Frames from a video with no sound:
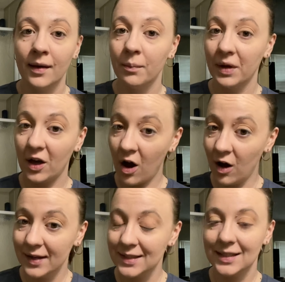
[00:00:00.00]

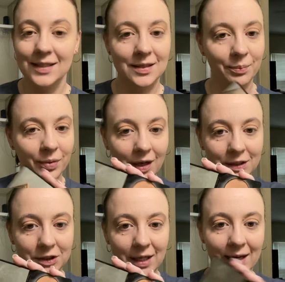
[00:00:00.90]
Because this is a
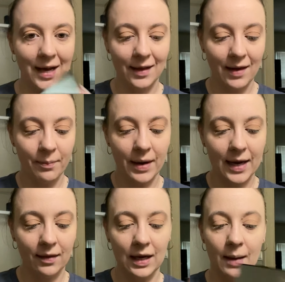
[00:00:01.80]
blush and highlight
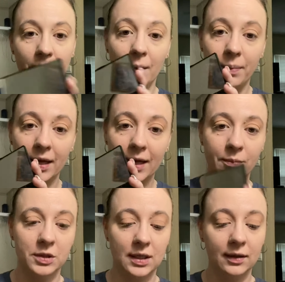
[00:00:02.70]
palette, I'm gonna pick up
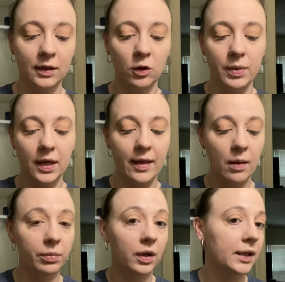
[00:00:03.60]
just a little bit of
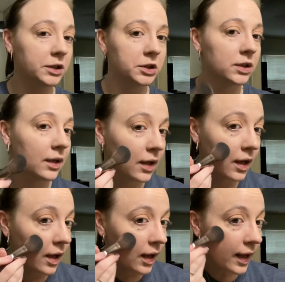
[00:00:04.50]
that blush
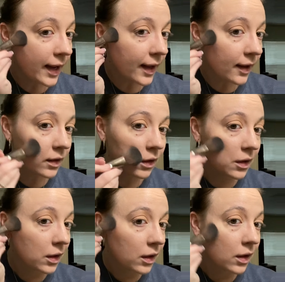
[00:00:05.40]
and
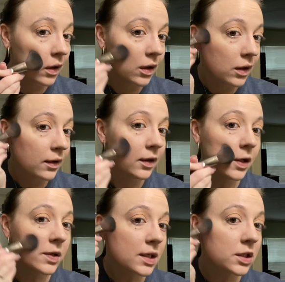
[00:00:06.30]

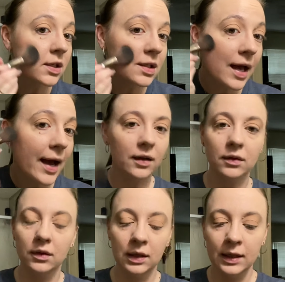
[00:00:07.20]
use it just to add a
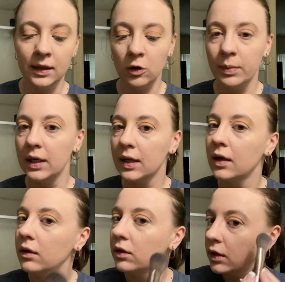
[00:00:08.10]
little bit of
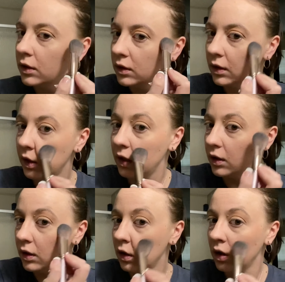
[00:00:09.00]
color
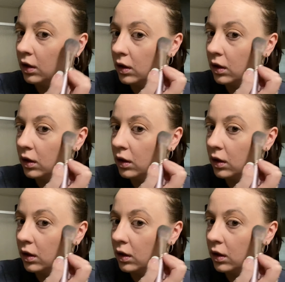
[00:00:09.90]
here.